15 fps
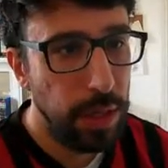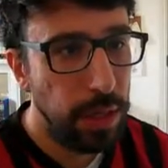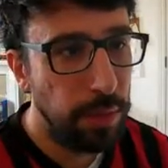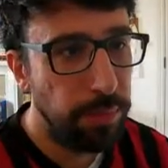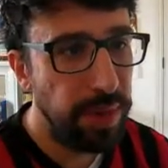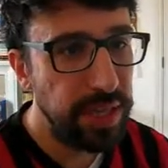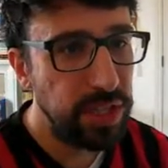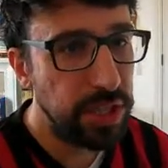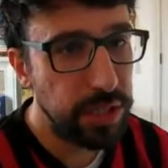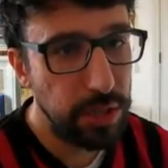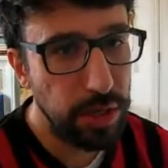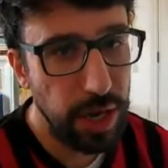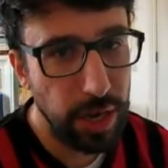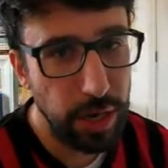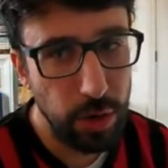Manchester
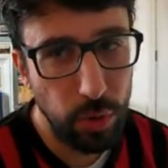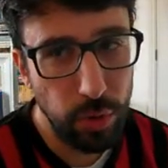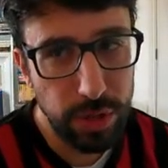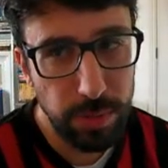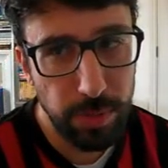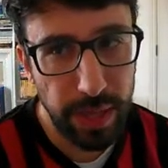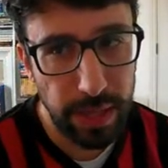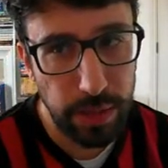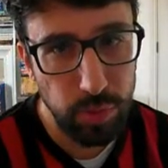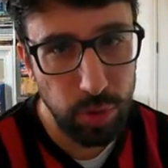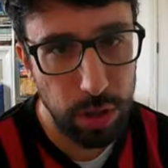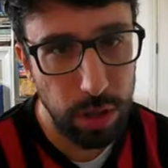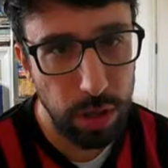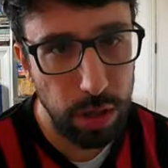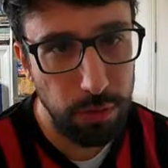United always plays with
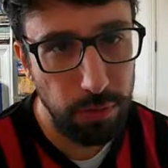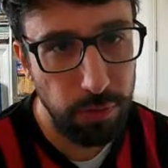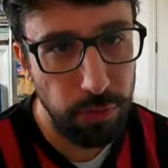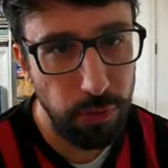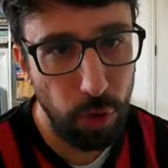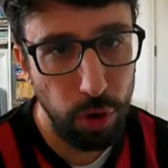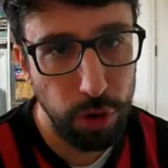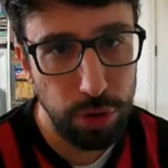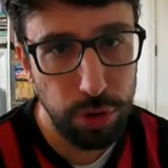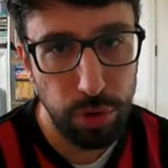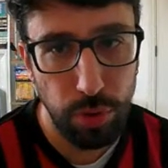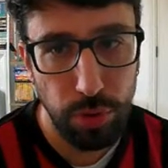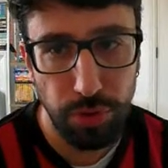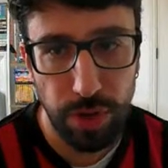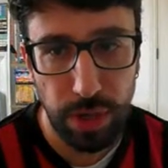a
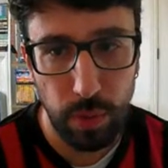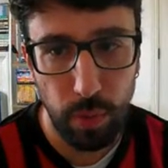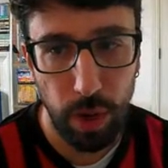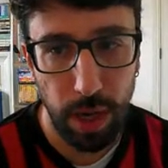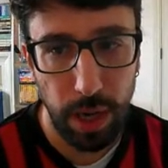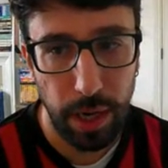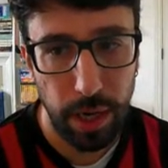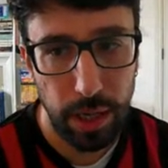4-2-3-1.